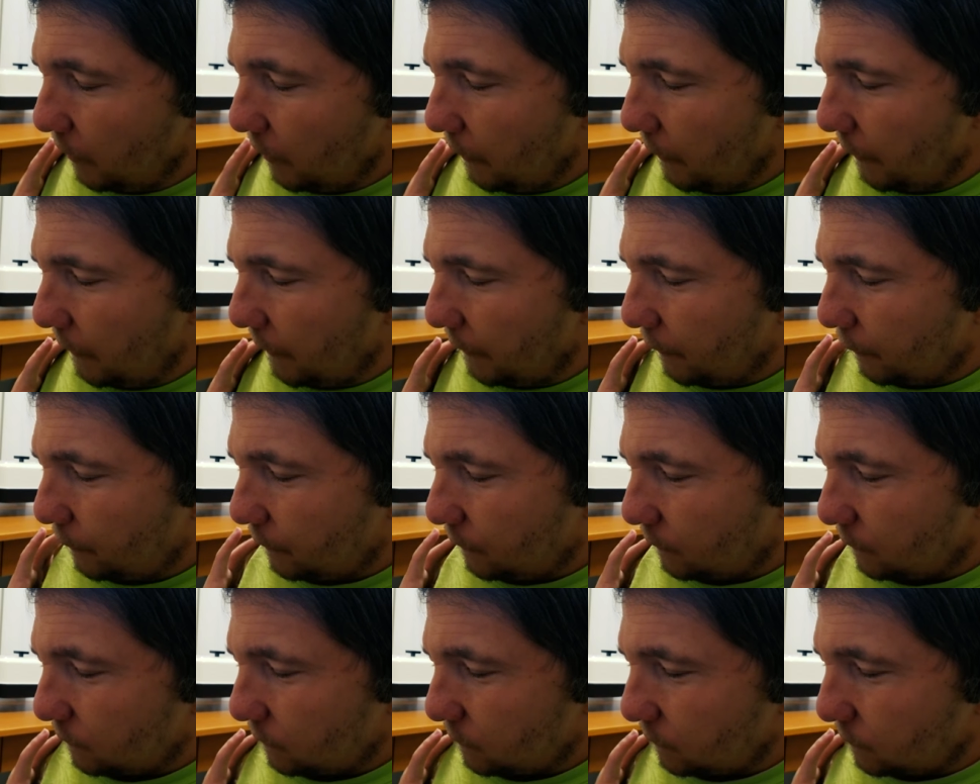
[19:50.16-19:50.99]

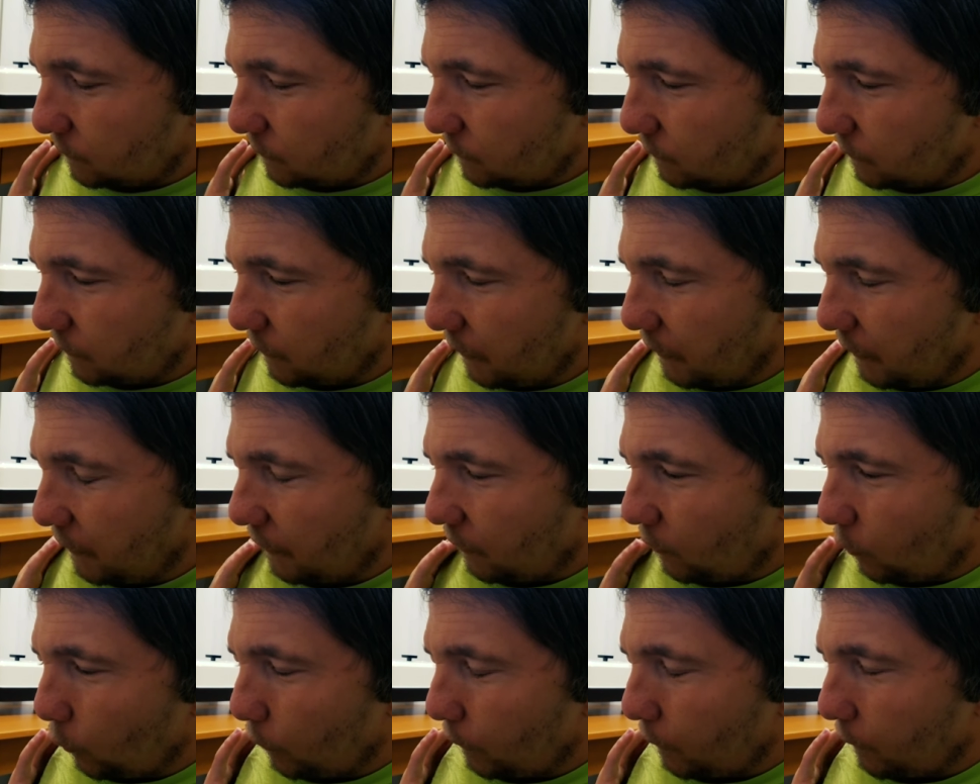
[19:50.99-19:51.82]
kind
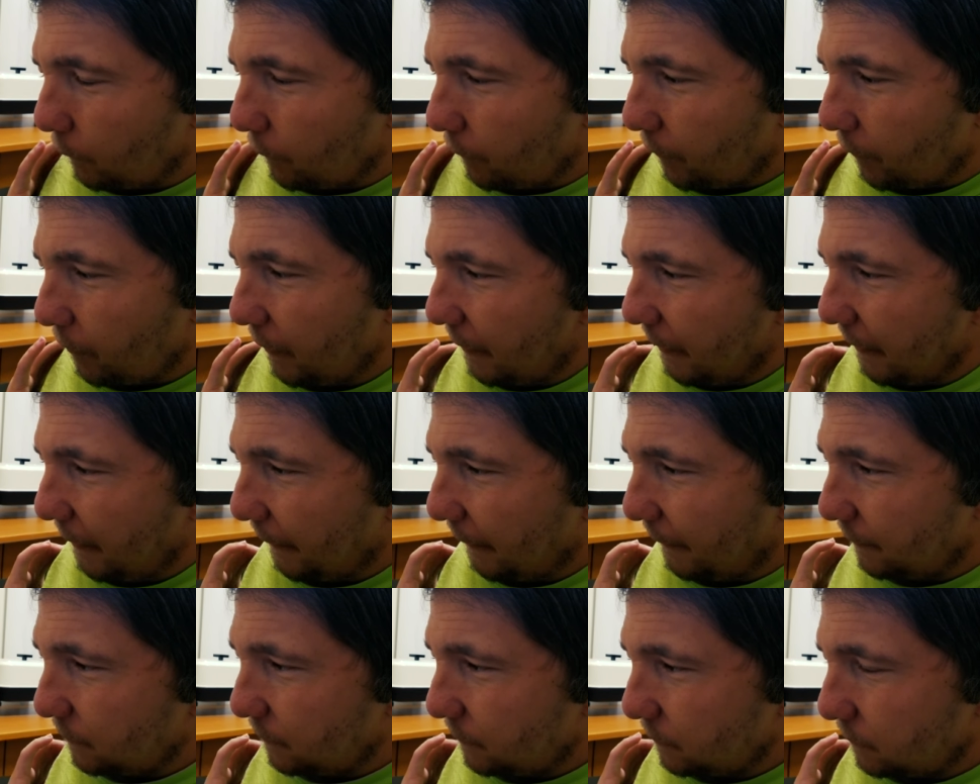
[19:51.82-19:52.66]
of going over
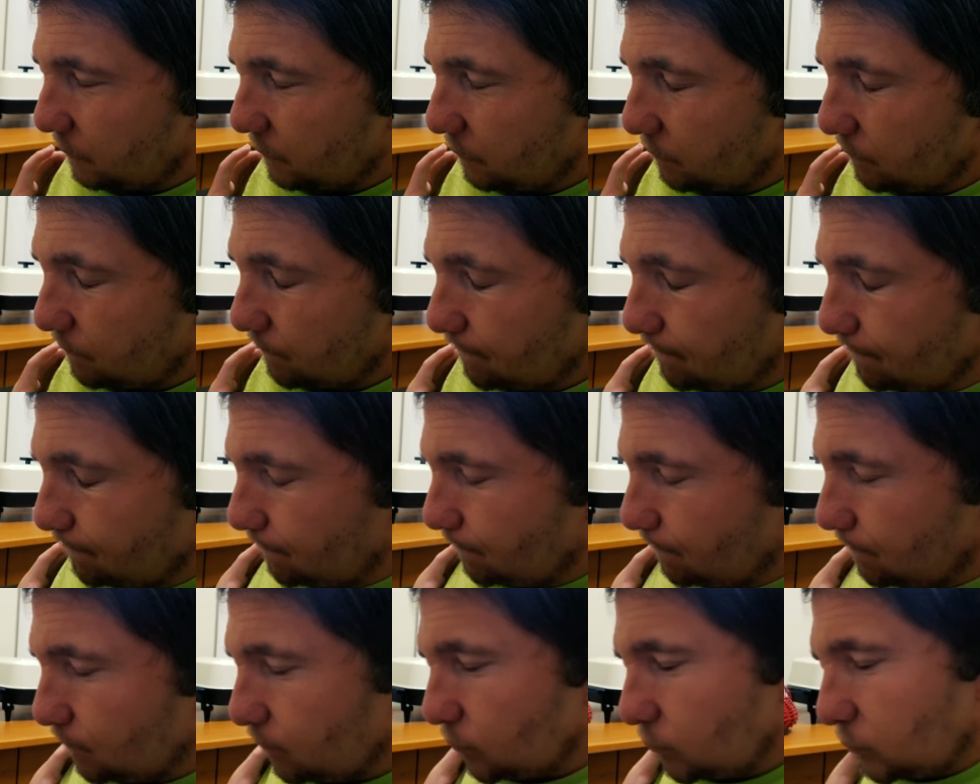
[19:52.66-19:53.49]
that,
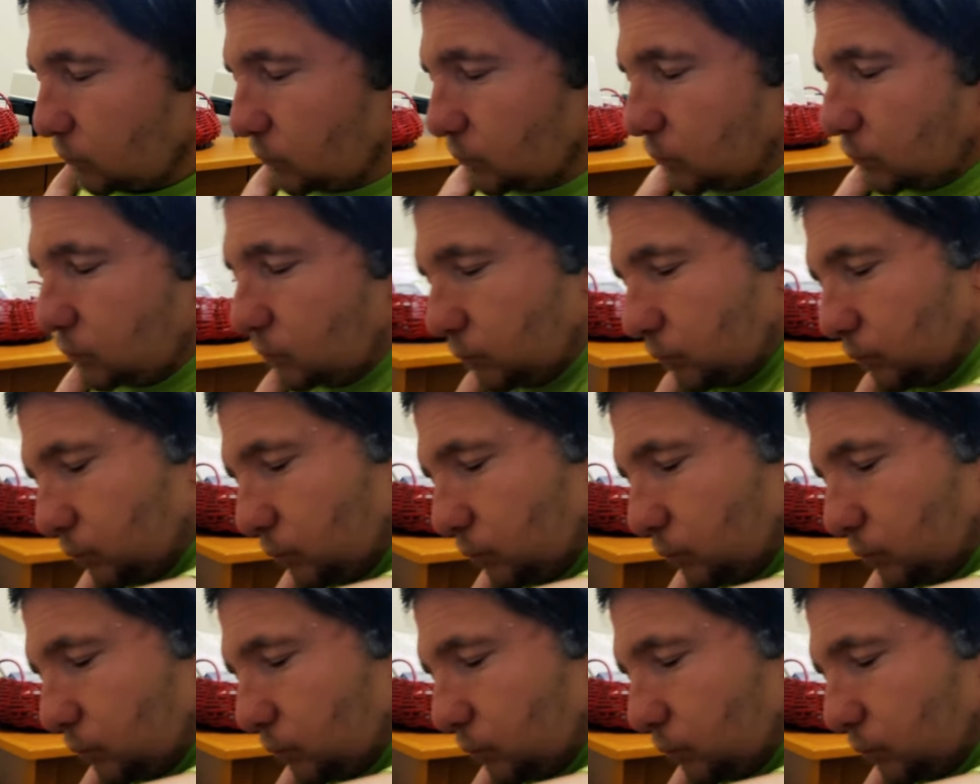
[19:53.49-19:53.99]
kind